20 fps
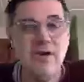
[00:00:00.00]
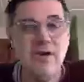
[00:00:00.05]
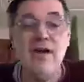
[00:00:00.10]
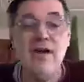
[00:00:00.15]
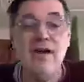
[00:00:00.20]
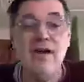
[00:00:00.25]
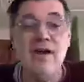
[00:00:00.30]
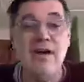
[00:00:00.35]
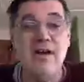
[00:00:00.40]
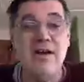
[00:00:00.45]

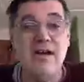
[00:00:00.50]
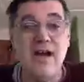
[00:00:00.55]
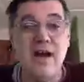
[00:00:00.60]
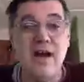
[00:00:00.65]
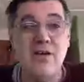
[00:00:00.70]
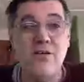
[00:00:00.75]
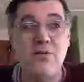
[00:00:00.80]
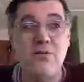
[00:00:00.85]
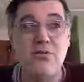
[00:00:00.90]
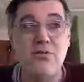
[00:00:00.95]
Now
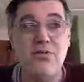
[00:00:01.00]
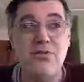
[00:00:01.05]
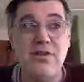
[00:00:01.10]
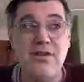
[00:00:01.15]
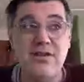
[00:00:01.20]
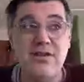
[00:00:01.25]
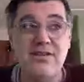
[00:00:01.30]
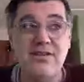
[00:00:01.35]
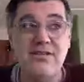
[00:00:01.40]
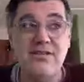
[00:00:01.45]
the
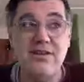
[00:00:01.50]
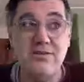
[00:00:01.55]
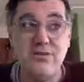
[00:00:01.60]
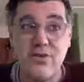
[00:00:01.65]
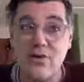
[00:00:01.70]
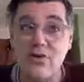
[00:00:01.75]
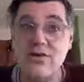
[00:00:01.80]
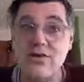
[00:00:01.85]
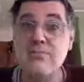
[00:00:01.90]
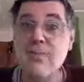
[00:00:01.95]
church
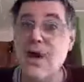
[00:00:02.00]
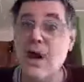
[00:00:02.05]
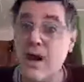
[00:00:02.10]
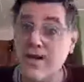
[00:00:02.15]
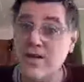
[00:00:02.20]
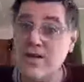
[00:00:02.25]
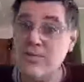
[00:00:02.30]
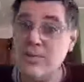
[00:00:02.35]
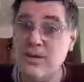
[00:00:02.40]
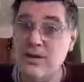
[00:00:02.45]
has
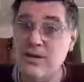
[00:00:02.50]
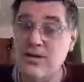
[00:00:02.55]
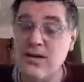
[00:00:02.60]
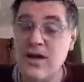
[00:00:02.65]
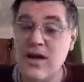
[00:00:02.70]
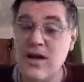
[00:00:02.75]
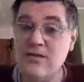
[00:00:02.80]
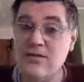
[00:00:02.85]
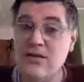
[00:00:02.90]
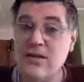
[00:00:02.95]
high-speed
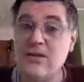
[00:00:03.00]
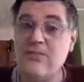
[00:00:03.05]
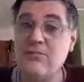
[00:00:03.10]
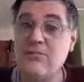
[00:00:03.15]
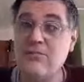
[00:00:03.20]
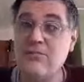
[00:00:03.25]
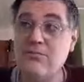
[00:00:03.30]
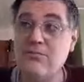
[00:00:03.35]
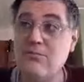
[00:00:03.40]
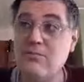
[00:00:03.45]
internet, like
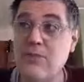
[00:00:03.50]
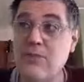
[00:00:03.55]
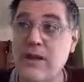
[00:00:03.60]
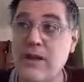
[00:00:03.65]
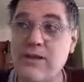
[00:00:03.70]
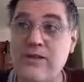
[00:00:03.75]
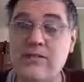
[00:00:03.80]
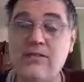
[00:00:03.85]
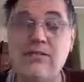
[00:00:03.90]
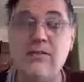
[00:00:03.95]

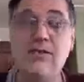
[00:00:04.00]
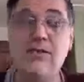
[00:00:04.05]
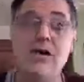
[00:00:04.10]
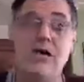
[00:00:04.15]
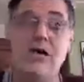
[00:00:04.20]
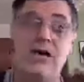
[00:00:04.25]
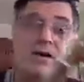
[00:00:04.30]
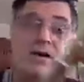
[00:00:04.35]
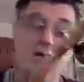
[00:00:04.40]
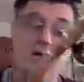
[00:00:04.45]

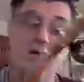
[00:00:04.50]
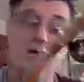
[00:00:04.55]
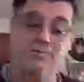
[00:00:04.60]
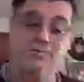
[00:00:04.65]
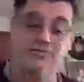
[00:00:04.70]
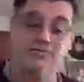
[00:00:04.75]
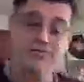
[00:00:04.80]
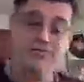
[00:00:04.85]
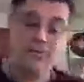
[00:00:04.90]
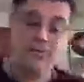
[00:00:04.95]

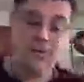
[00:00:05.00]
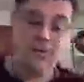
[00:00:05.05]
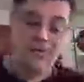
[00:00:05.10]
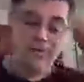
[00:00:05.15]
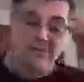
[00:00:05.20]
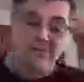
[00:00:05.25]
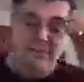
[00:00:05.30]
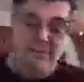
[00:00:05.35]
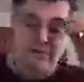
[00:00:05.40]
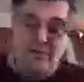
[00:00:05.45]

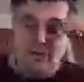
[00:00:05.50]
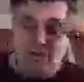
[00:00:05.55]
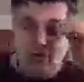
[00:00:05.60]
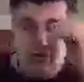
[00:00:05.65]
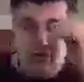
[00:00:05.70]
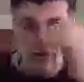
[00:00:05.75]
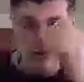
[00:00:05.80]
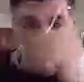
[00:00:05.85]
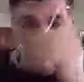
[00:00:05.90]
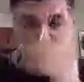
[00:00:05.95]
what's it
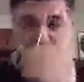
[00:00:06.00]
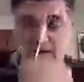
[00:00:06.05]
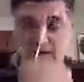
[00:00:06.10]
called, the